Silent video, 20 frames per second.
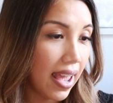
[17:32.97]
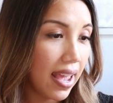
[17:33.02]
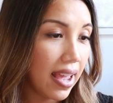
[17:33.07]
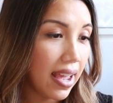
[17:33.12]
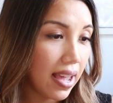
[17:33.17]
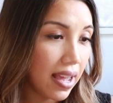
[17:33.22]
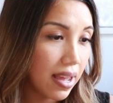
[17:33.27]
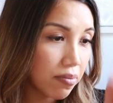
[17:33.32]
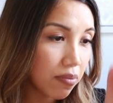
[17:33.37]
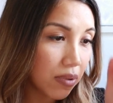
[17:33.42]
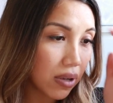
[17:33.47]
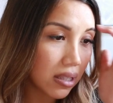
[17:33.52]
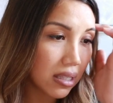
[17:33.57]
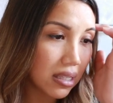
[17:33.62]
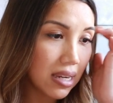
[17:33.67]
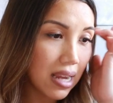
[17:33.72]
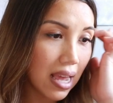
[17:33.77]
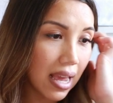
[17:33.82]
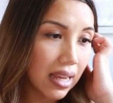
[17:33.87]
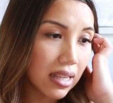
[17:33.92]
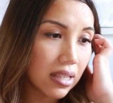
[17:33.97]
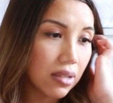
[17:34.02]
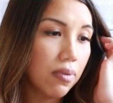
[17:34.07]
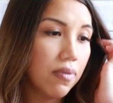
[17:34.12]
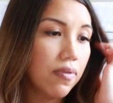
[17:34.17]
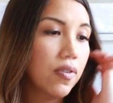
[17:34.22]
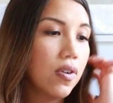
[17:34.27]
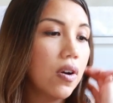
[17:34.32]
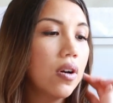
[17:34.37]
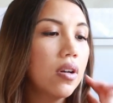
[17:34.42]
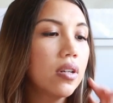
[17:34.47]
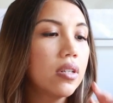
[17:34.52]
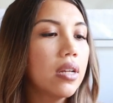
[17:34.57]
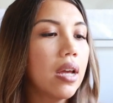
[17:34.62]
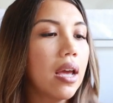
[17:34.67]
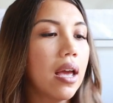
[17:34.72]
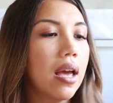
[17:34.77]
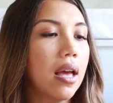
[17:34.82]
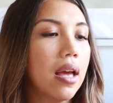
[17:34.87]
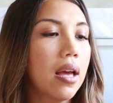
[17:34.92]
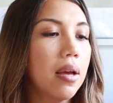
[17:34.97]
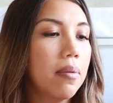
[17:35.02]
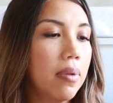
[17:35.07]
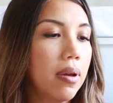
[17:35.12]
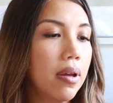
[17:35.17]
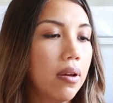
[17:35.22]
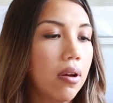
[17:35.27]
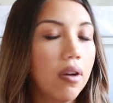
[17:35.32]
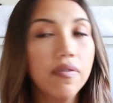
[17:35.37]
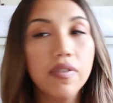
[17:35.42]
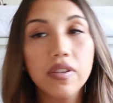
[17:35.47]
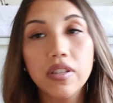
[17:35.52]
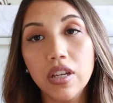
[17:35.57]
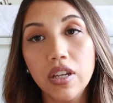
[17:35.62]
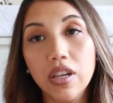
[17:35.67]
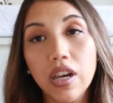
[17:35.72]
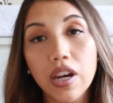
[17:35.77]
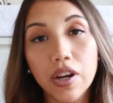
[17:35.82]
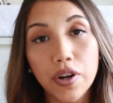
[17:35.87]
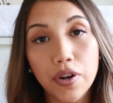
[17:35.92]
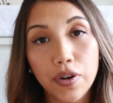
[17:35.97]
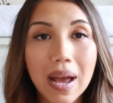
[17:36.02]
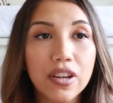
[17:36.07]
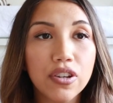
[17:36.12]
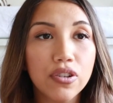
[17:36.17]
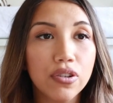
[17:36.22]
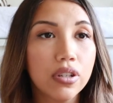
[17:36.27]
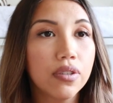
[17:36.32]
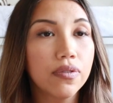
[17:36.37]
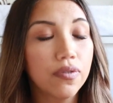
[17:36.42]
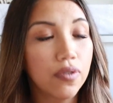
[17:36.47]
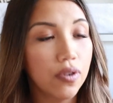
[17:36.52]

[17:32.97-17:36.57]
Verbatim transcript: And what's next, we've got um obviously you need a mattress